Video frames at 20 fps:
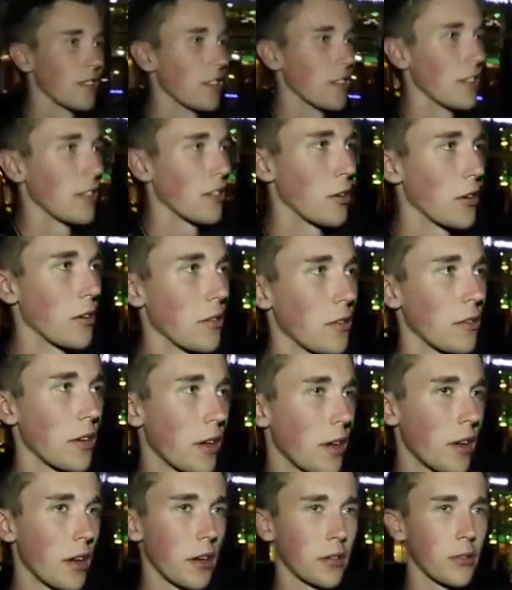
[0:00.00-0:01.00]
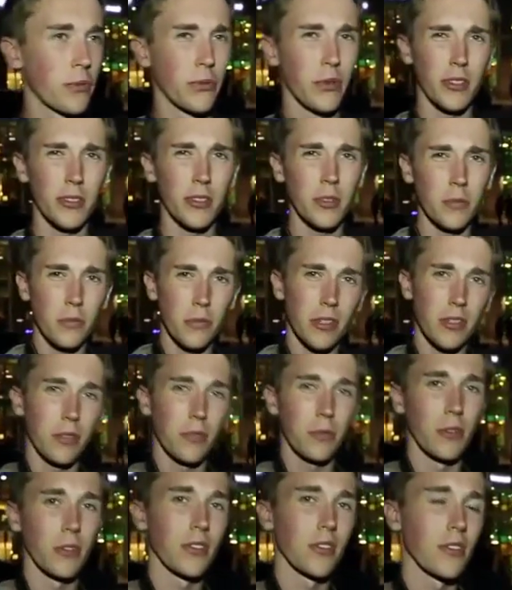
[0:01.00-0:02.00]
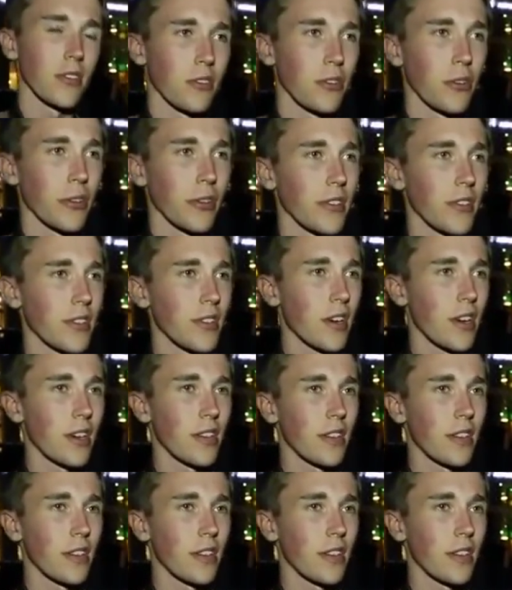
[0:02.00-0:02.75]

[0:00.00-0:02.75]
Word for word: who basically, with his schoolboy charm, was able to get